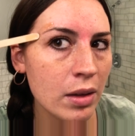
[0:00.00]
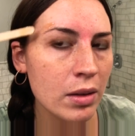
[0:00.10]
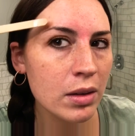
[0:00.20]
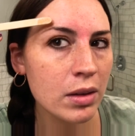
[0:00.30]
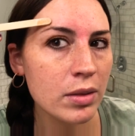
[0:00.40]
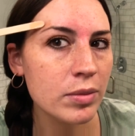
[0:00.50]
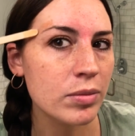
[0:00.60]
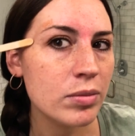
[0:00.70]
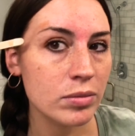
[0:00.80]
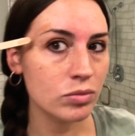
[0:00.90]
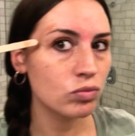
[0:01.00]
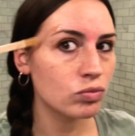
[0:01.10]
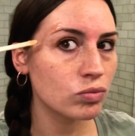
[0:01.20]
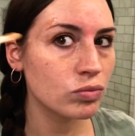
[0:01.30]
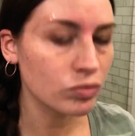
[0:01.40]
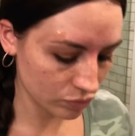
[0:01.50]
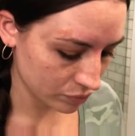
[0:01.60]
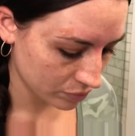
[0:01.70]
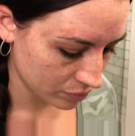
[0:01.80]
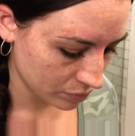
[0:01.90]
And if you do get some on your
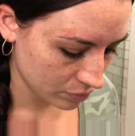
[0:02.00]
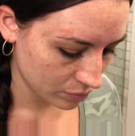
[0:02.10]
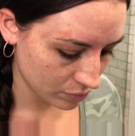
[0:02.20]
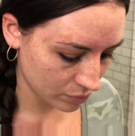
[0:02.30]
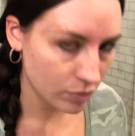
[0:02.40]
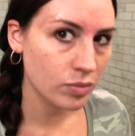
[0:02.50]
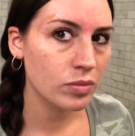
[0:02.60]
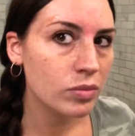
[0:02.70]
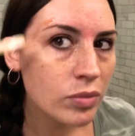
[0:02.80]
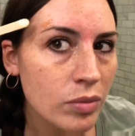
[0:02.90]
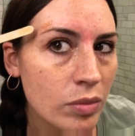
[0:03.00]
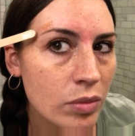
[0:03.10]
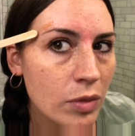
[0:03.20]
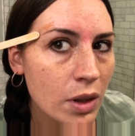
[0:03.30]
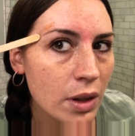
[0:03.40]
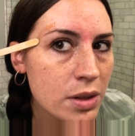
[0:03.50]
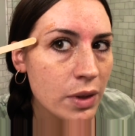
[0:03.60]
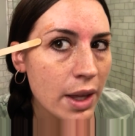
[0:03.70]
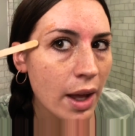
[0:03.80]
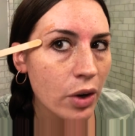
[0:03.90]
counter or any hard surface, you can
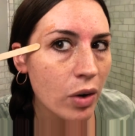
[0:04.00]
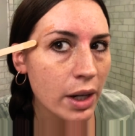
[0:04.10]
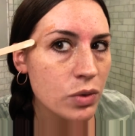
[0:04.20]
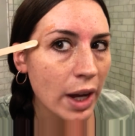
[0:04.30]
grab some nail